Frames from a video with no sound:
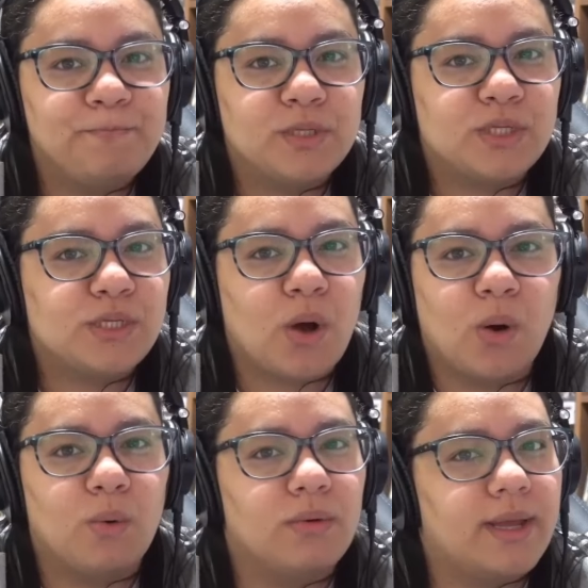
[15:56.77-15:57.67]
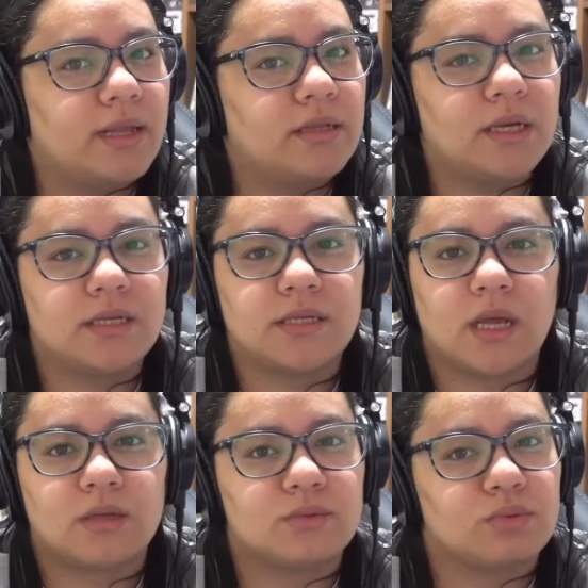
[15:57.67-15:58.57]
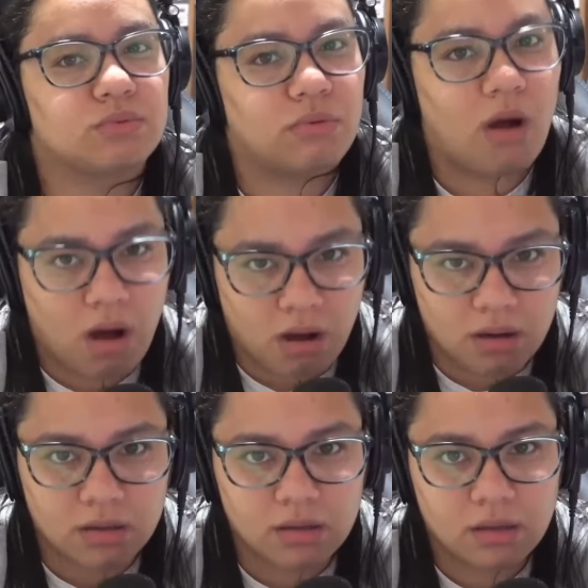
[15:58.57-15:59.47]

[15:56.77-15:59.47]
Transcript: So this is wrong.